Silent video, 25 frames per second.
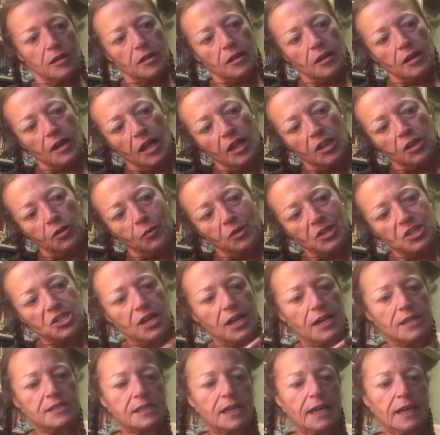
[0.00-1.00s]
color, which
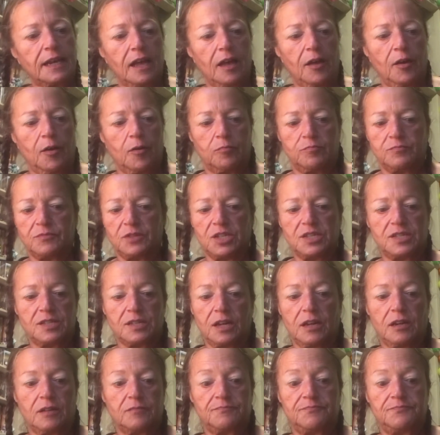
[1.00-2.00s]
it's like just
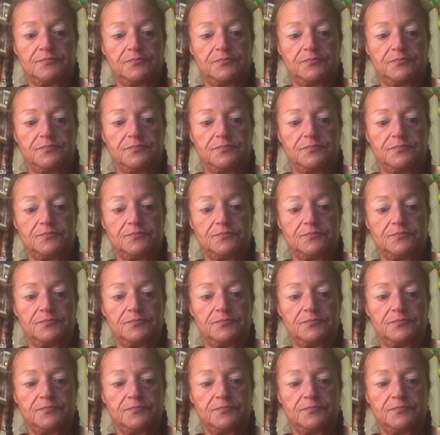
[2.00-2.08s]
a